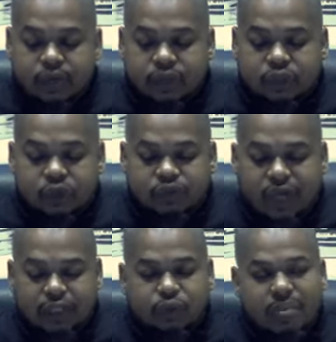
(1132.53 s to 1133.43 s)
the truth
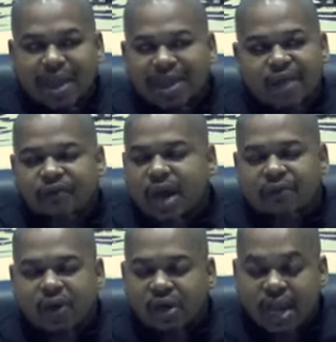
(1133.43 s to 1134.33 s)
is we may never
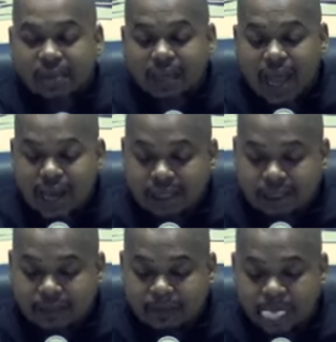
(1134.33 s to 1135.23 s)
have our name in
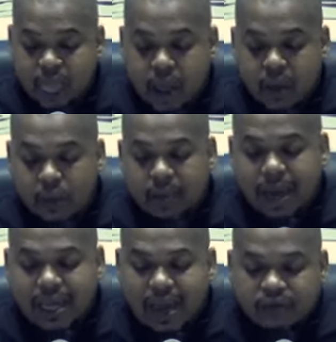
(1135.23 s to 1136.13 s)
lights. We
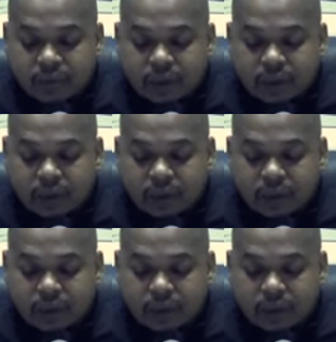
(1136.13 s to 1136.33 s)
may never be